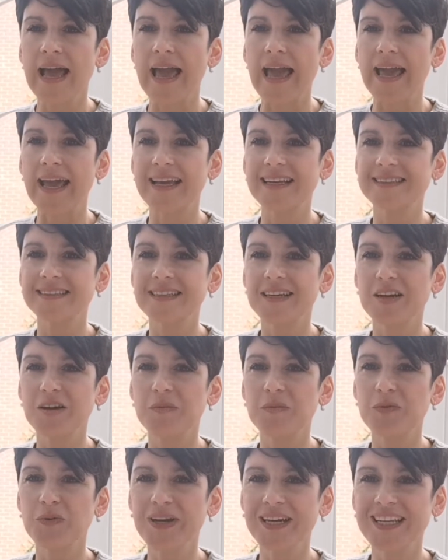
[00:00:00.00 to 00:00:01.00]
and
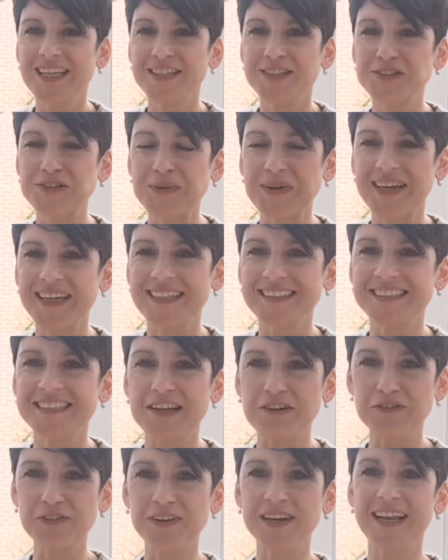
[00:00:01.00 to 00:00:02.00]
I'm really enjoying it,
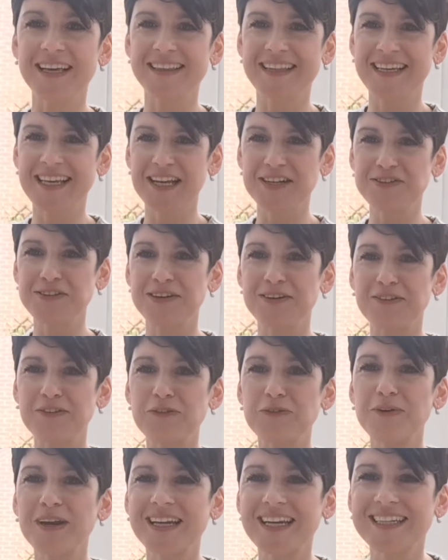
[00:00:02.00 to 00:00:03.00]
and I feel like the country
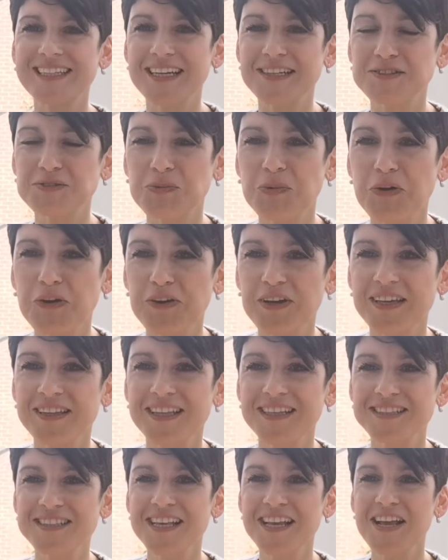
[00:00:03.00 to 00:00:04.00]
really does work, and
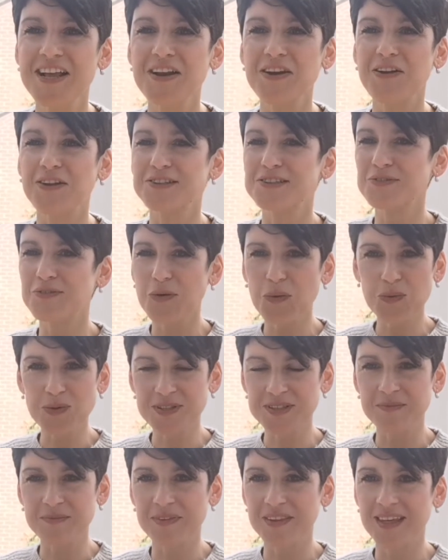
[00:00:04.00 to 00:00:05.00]
there's lots of
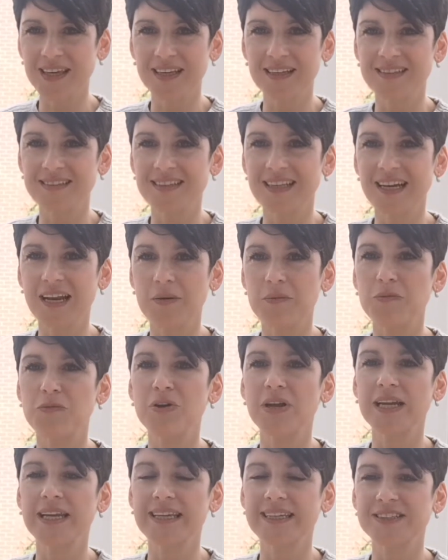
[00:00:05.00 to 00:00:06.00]
awesome things that I'm
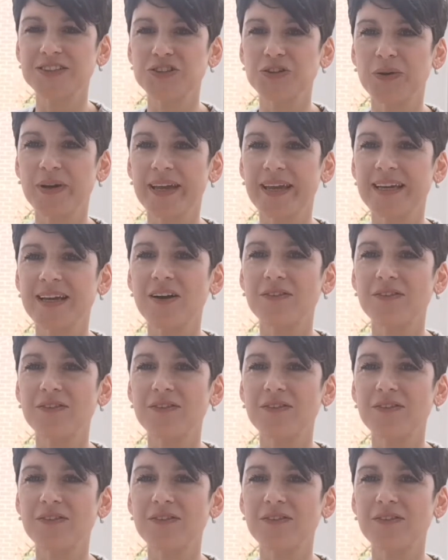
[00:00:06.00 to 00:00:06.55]
really enjoying.